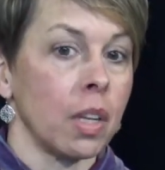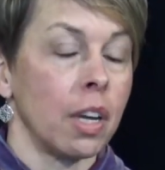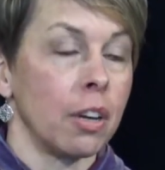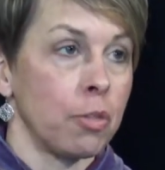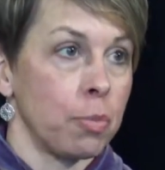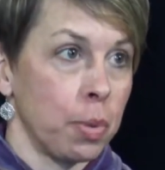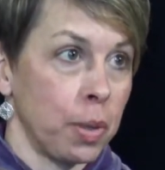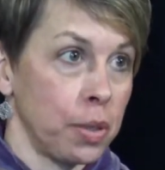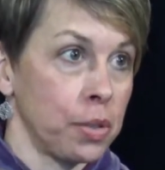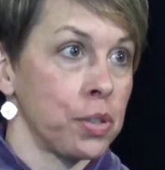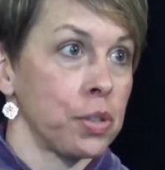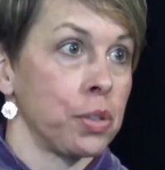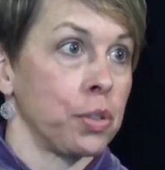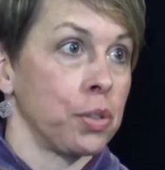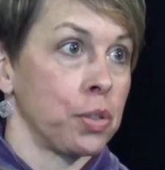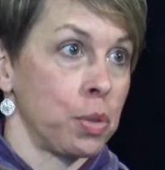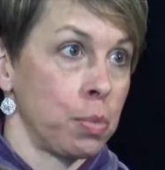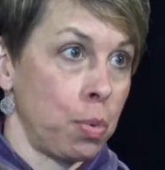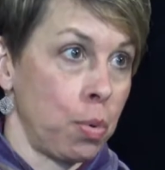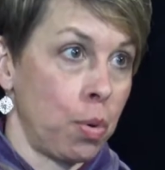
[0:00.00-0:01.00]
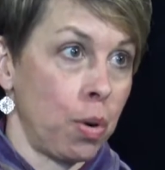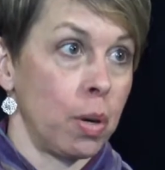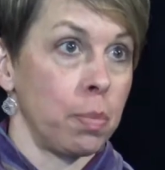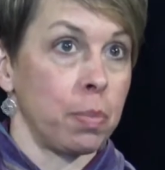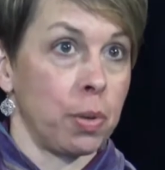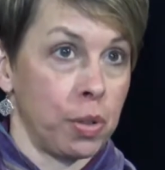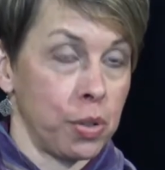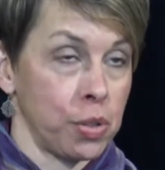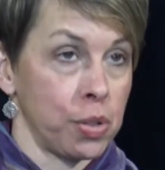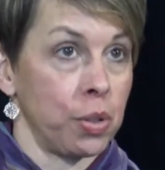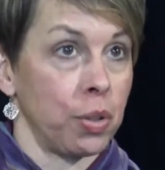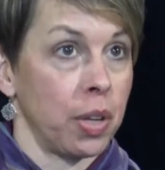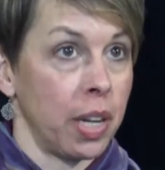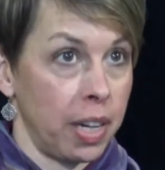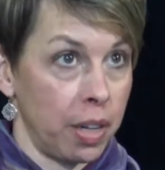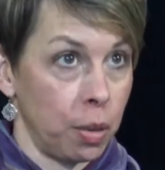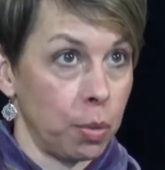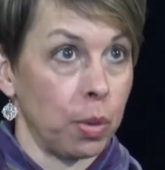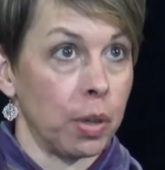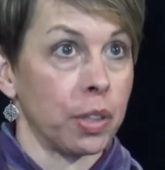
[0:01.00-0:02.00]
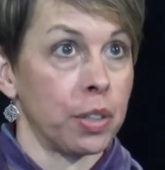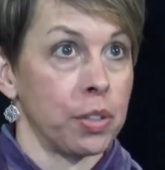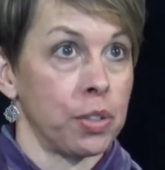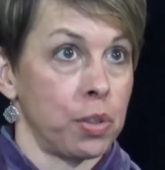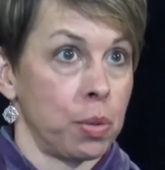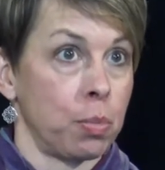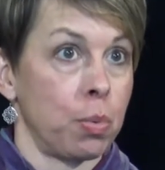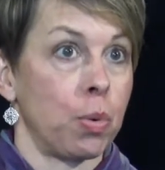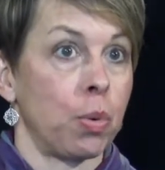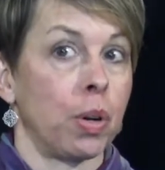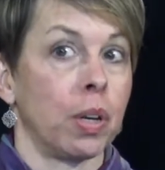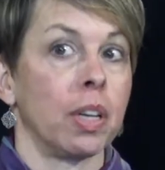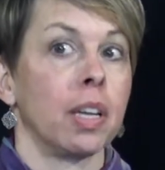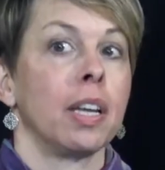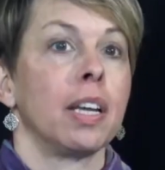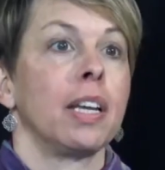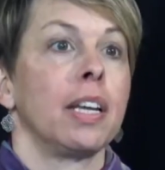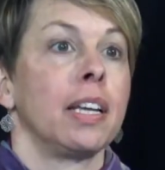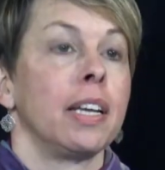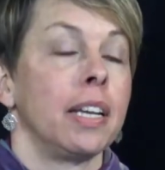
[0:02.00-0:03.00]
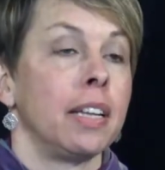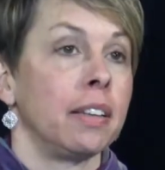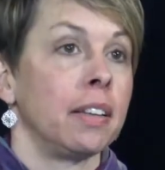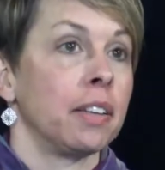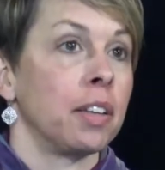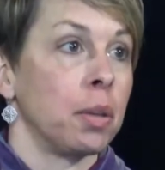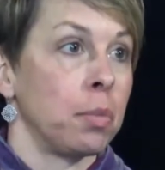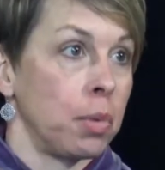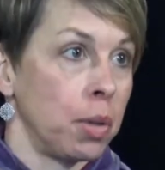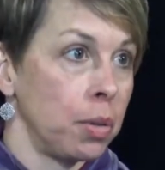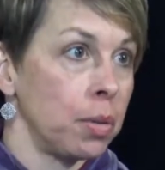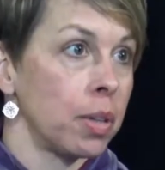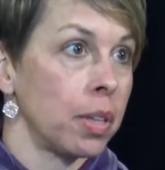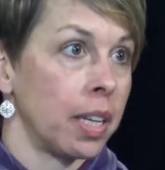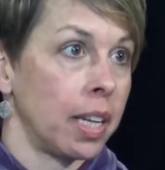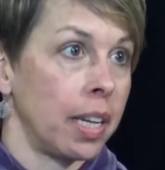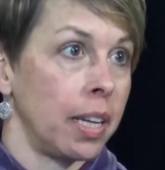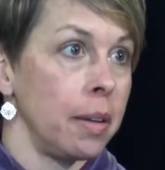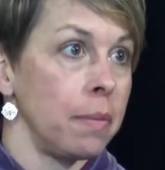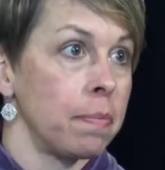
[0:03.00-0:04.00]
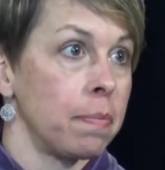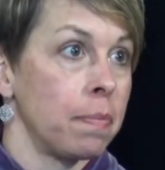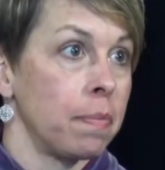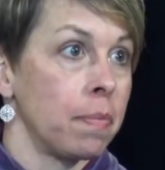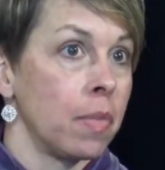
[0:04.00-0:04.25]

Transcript: of personal support, personal care worker support in the community,